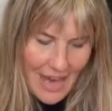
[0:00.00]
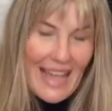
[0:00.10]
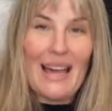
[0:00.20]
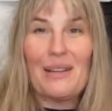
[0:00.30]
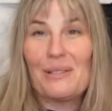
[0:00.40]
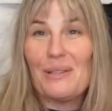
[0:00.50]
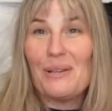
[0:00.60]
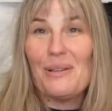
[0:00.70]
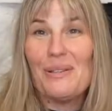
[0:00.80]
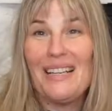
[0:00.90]
I
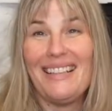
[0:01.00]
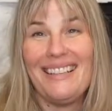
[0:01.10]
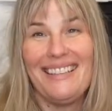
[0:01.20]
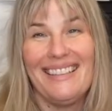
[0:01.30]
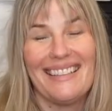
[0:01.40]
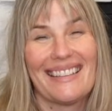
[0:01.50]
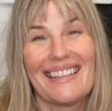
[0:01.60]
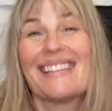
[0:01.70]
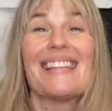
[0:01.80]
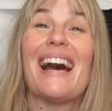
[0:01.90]
also,
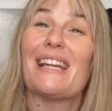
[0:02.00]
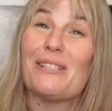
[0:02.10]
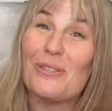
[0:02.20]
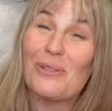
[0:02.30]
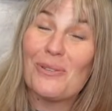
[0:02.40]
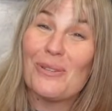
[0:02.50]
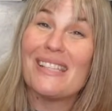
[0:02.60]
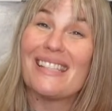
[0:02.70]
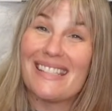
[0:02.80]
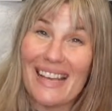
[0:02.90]
because I do
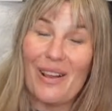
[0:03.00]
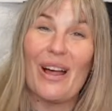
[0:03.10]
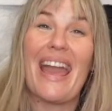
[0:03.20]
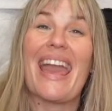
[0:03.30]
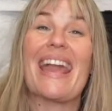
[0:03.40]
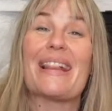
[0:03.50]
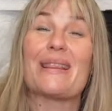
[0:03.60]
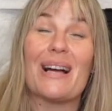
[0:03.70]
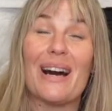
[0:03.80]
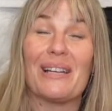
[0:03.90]
sell a
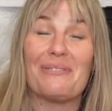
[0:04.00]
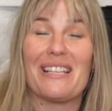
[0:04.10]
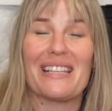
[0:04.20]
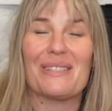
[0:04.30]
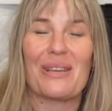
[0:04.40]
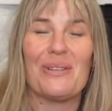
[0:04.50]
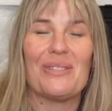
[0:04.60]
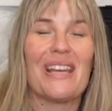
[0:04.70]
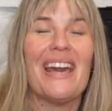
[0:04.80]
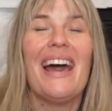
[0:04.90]
lot of
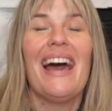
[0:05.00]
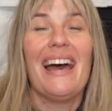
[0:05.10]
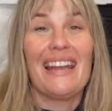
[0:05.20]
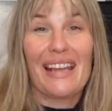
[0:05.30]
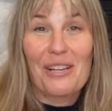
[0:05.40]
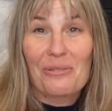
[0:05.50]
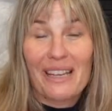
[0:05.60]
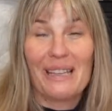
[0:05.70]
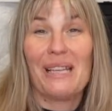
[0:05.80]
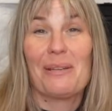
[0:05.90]
Danskos and I
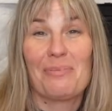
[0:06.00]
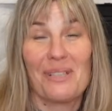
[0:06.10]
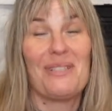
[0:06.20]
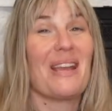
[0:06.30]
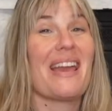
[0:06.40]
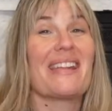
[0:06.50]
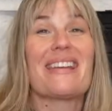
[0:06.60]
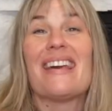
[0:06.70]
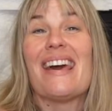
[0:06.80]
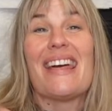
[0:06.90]
greatly appreciate
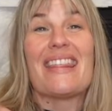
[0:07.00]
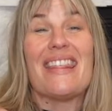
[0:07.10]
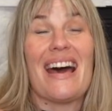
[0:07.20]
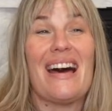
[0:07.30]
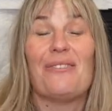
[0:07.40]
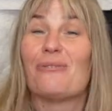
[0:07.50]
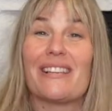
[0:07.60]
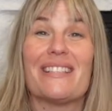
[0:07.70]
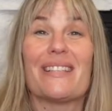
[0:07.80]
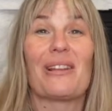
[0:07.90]
that
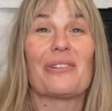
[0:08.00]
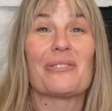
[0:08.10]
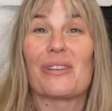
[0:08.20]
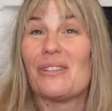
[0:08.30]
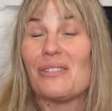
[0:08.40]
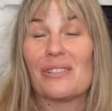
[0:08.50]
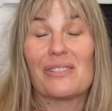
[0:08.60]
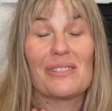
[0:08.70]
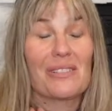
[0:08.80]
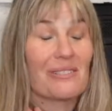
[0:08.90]
resellers
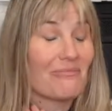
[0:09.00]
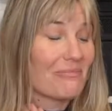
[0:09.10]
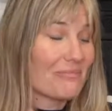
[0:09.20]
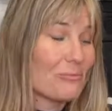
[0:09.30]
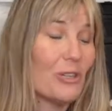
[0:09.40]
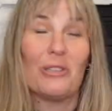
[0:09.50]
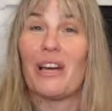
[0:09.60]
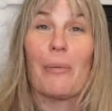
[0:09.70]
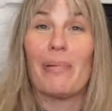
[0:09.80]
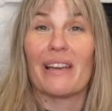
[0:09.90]
just will
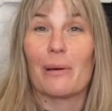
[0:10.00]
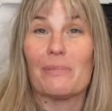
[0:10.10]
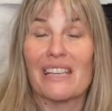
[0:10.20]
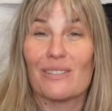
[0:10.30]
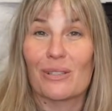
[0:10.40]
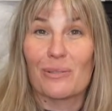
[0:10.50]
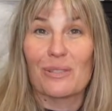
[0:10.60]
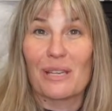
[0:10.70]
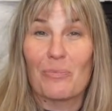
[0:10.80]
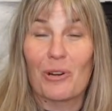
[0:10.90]
not pick up
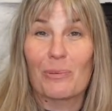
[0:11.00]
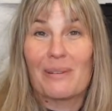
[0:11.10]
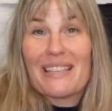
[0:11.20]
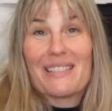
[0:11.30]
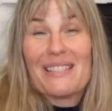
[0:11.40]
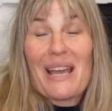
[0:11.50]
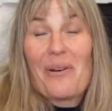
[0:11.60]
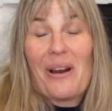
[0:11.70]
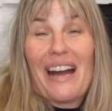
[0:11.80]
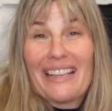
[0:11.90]
Danskos anymore because
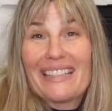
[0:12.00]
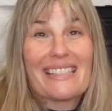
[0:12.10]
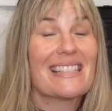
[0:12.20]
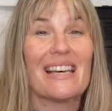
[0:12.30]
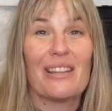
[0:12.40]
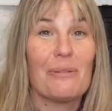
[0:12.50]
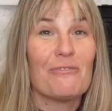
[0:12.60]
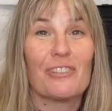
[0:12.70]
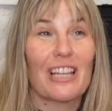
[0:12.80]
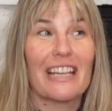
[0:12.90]
now I get to sell them
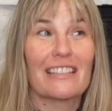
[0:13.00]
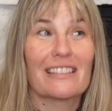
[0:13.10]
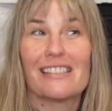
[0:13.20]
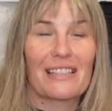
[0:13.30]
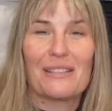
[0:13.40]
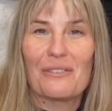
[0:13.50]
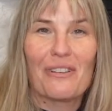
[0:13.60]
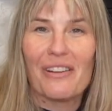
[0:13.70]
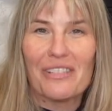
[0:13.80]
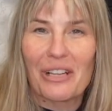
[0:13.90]
for like
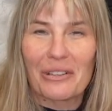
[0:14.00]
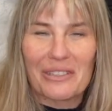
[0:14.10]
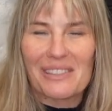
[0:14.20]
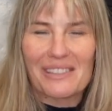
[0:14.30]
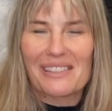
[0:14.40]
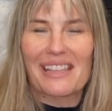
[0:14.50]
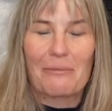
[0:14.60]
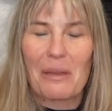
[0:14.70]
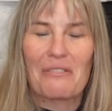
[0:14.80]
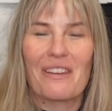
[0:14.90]
$65. It's
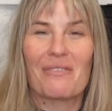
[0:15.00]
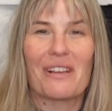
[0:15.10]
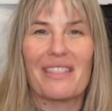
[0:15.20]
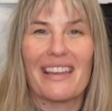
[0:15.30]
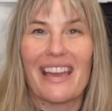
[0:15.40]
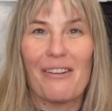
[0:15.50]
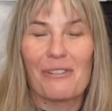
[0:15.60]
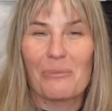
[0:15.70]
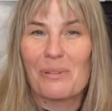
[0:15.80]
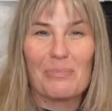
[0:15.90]
like my favorite thing
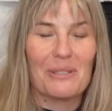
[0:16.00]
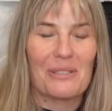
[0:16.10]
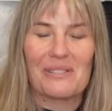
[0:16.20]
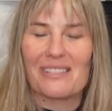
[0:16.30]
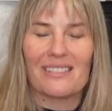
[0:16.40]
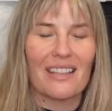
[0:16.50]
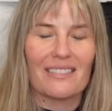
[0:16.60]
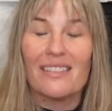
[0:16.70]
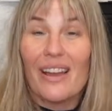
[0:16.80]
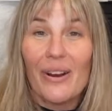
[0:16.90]
ever. People just are like,
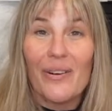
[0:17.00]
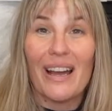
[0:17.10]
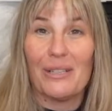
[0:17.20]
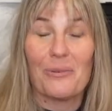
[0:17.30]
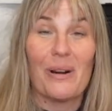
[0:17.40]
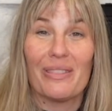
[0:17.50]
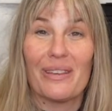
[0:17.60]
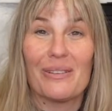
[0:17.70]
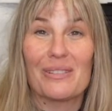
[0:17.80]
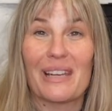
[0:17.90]
no, I don't want
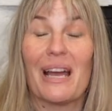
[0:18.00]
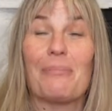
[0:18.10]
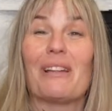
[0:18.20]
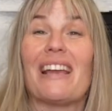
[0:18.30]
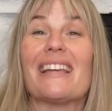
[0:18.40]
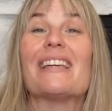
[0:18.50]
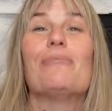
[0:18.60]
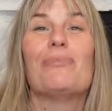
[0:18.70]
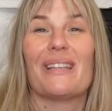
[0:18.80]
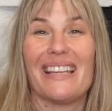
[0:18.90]
those. And I'm like,
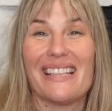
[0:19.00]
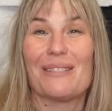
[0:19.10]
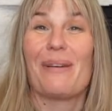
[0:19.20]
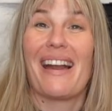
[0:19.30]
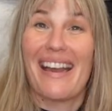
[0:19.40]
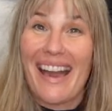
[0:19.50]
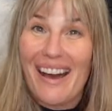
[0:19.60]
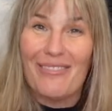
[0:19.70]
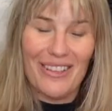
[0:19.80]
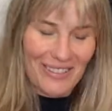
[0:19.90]
please, may I
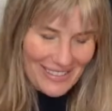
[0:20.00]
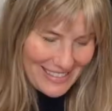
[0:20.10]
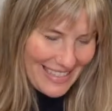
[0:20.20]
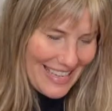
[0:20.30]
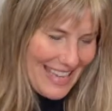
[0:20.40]
have those?